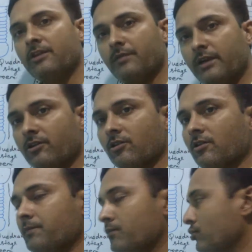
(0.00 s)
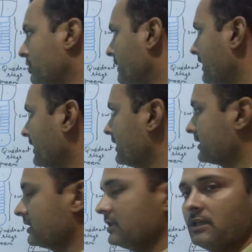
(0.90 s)
event of
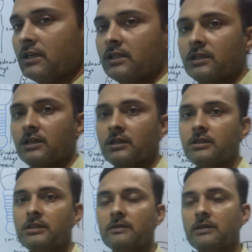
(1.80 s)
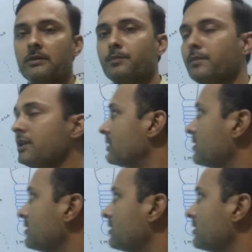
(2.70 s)
post-fertilization, that is development